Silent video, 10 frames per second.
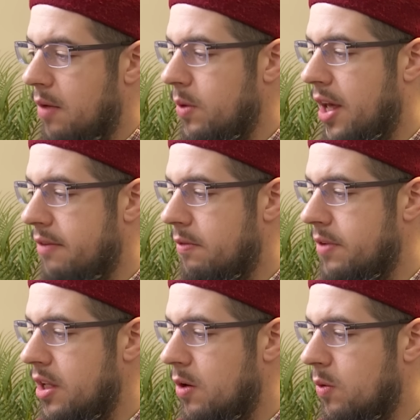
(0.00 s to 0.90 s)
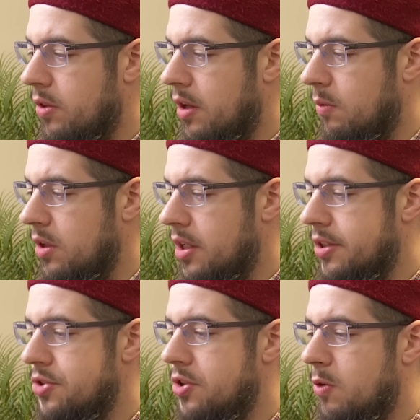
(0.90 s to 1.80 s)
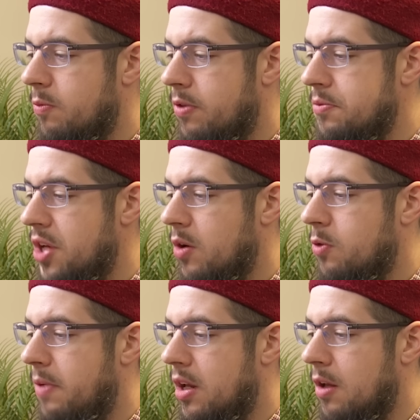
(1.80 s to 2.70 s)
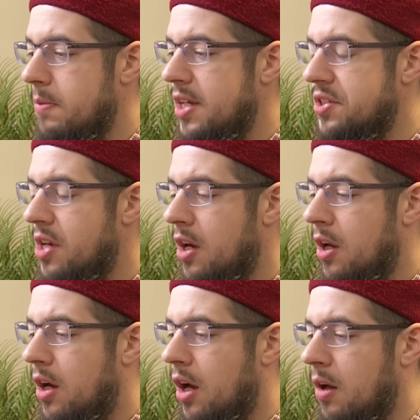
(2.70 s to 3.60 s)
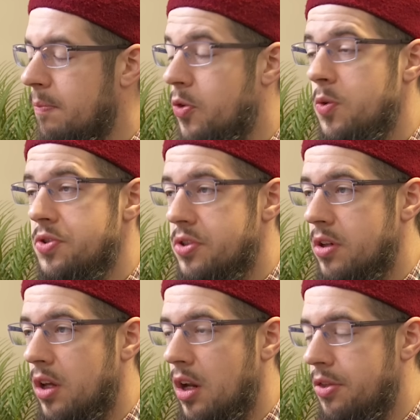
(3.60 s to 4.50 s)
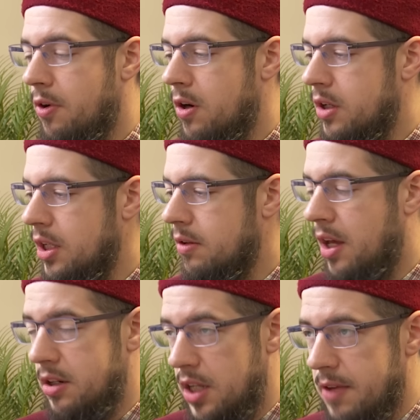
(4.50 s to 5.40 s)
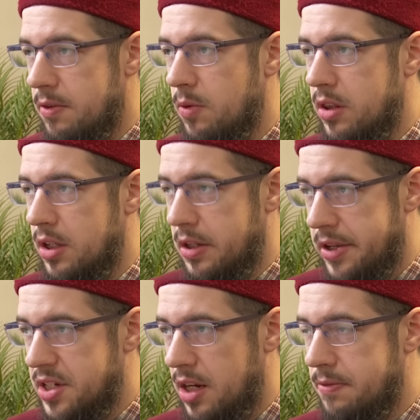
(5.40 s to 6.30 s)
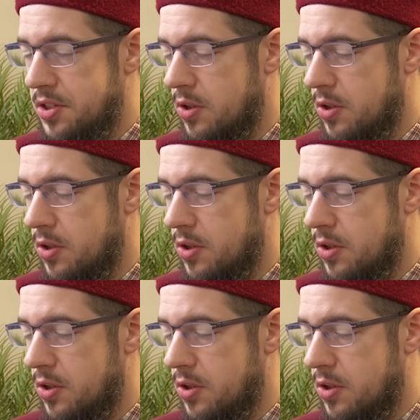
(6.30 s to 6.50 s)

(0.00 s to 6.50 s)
we have a video that we'd like to show from Sheikh Uthman Khamis, who's an authority, and even within Salafi